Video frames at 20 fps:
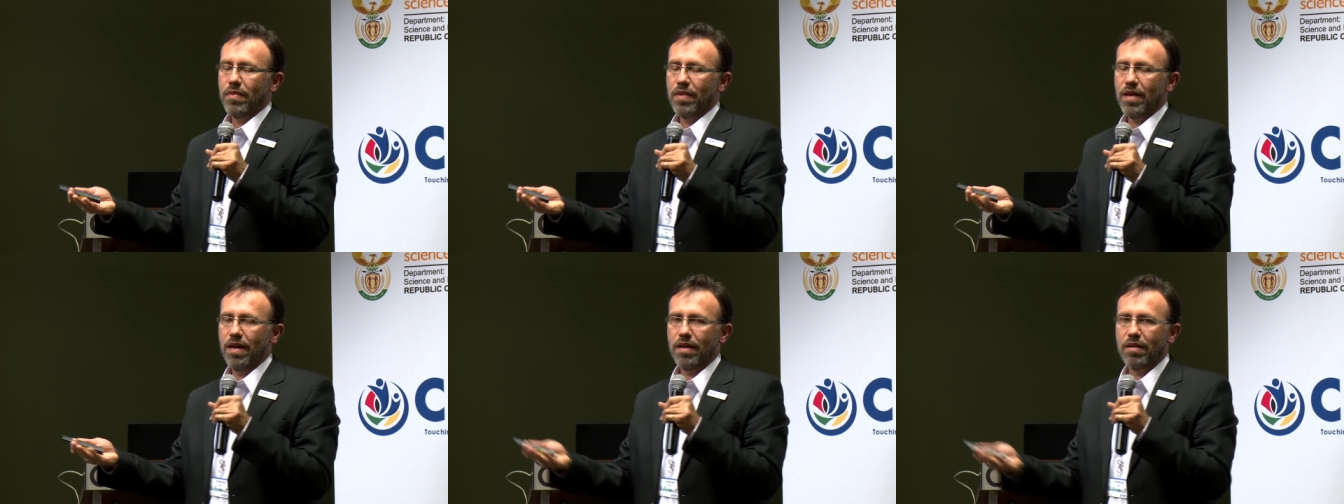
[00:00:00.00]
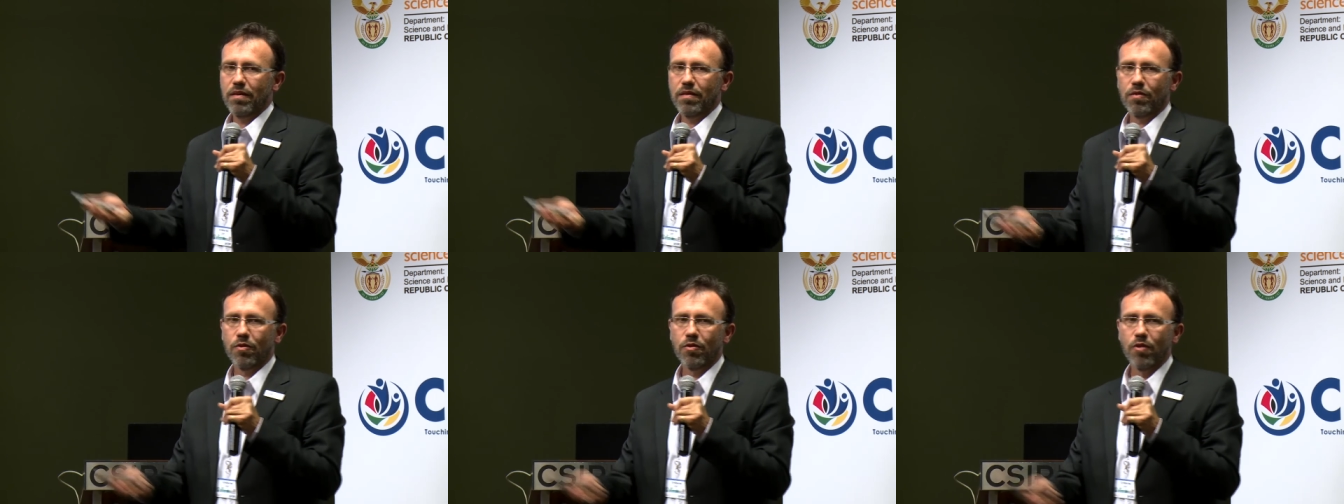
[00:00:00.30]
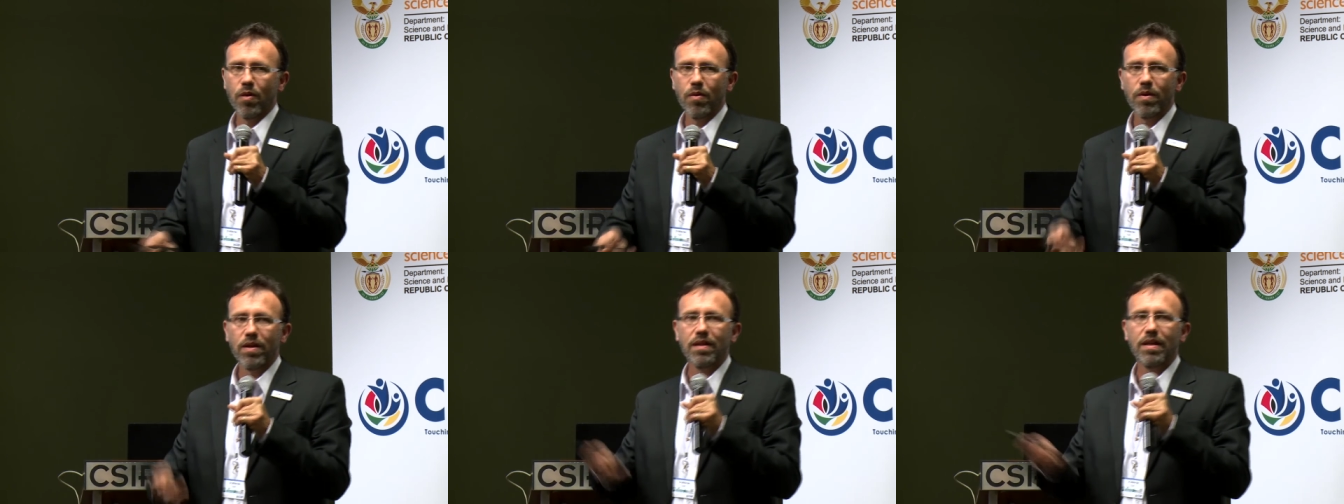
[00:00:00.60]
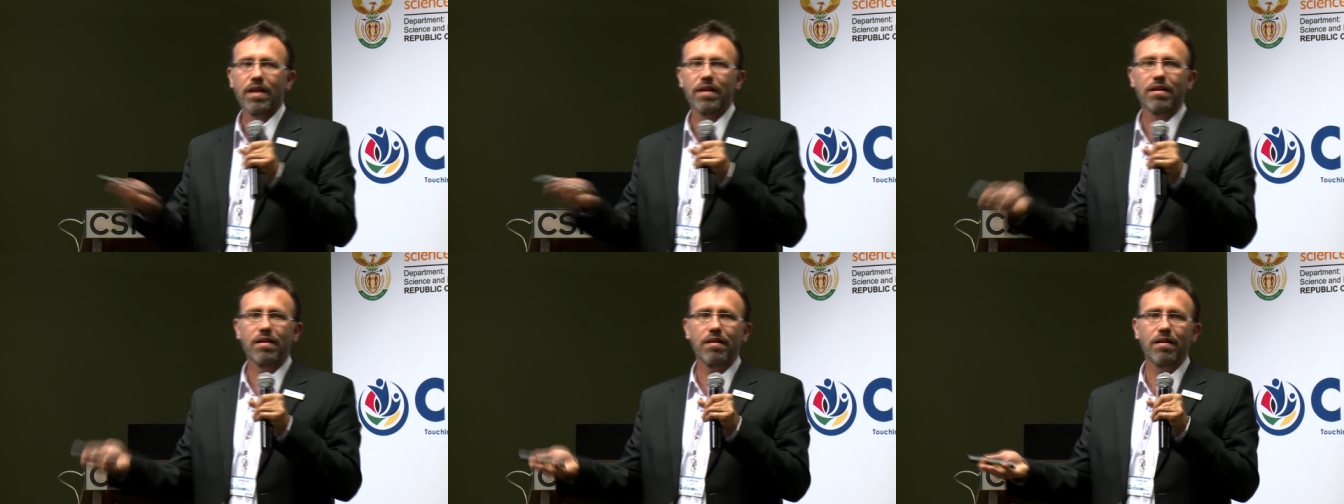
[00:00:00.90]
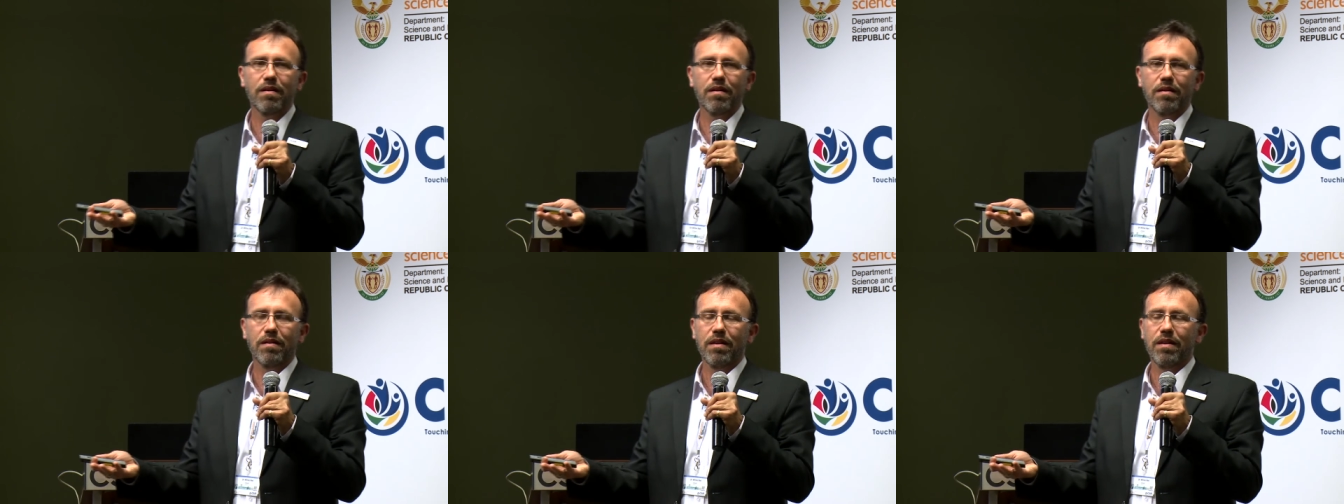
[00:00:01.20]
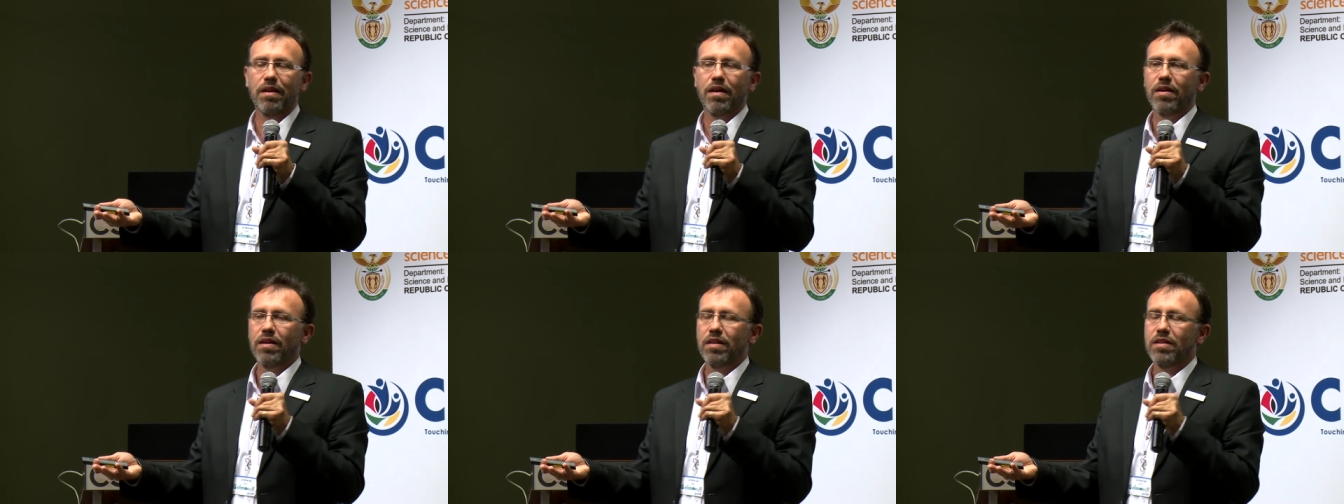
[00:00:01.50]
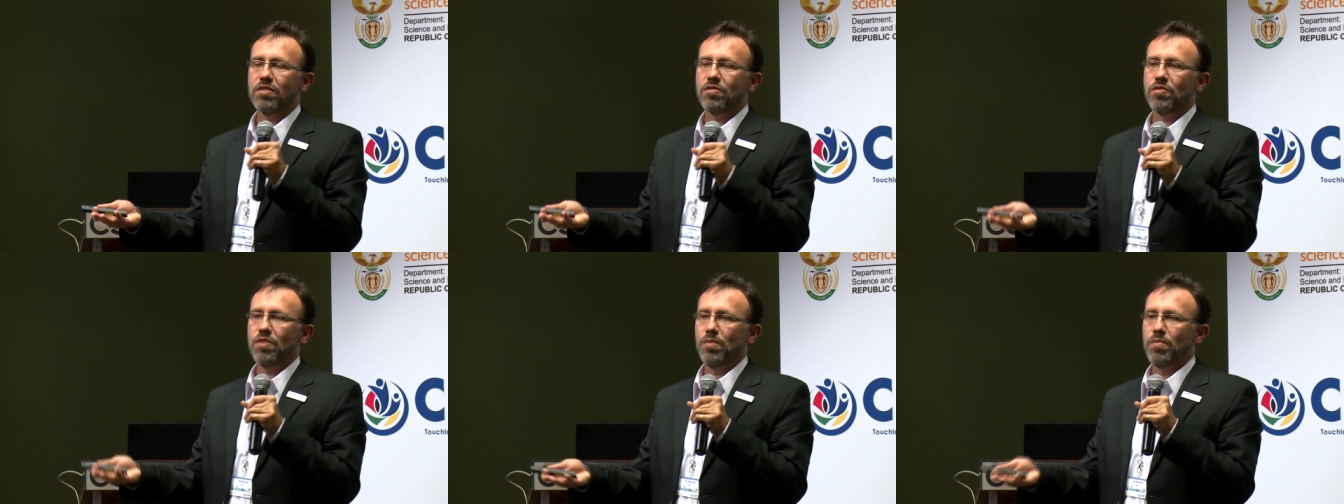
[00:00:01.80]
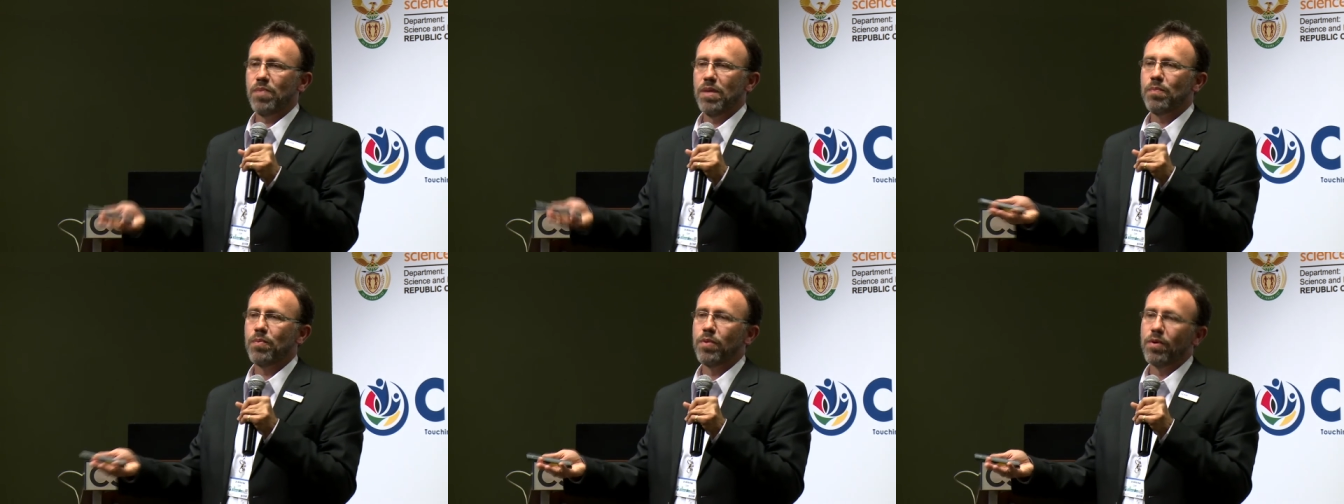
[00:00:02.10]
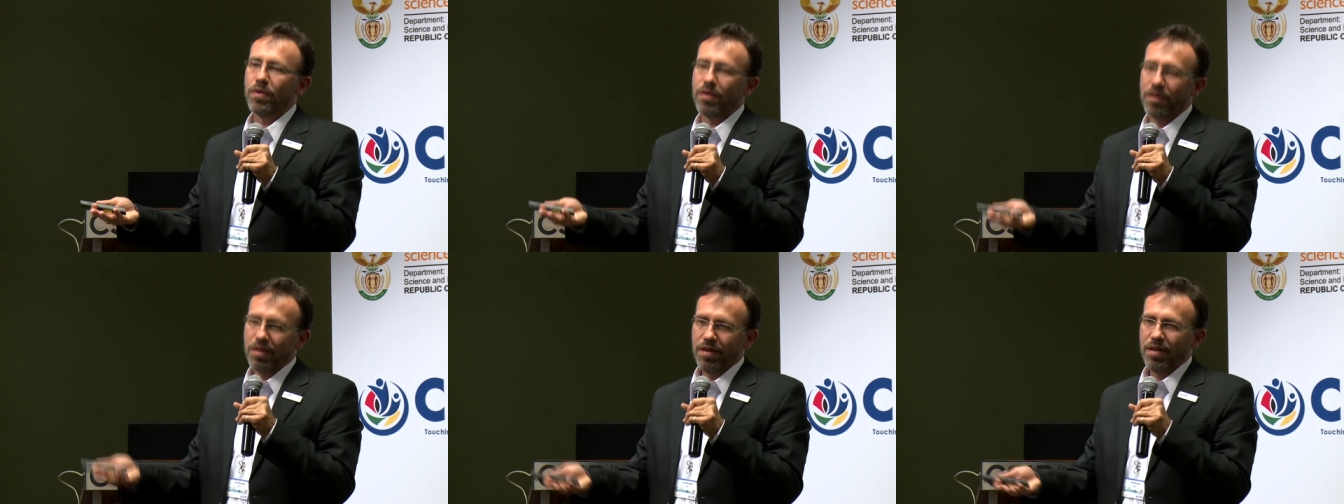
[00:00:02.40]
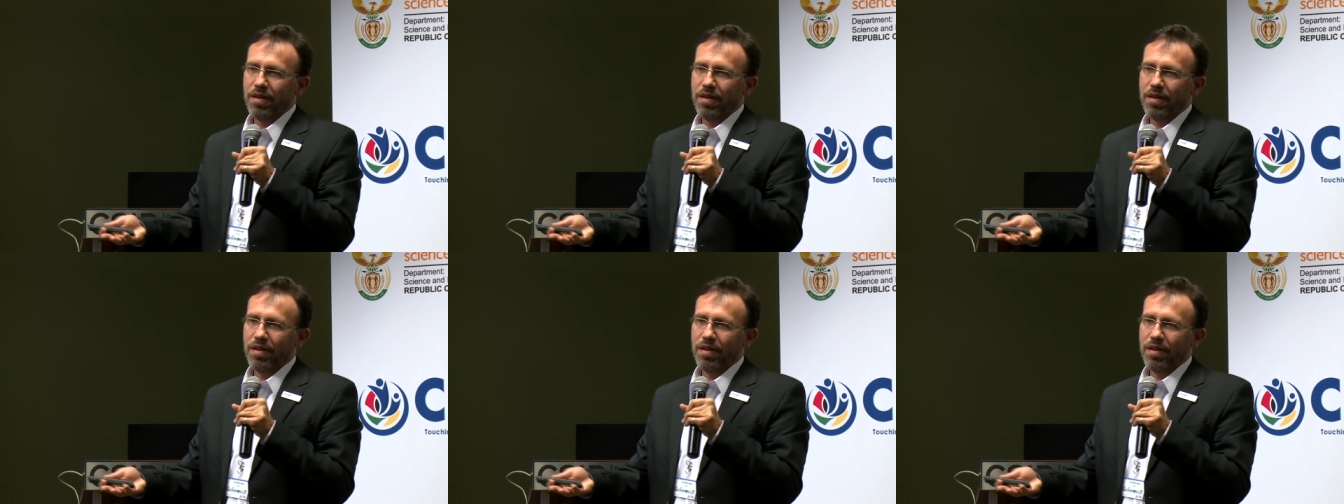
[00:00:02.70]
and growing that uh, in our industry people